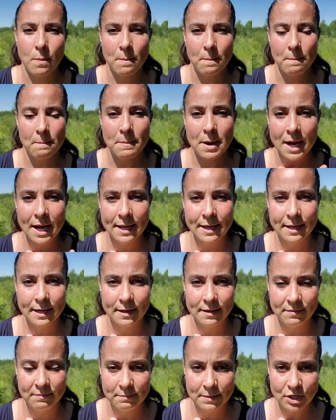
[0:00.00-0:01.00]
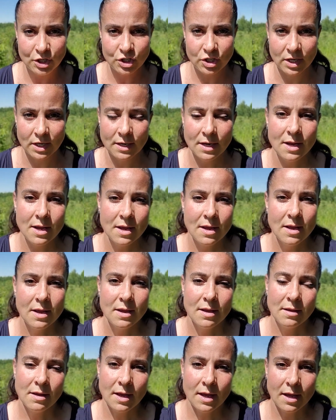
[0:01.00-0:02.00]
my mission,
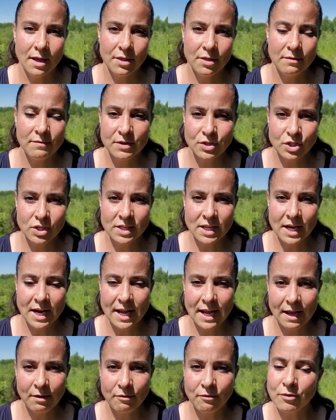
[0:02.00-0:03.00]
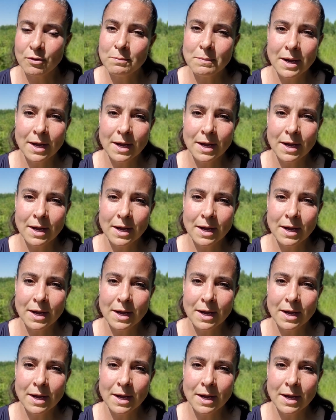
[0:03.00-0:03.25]
the vision that I have for my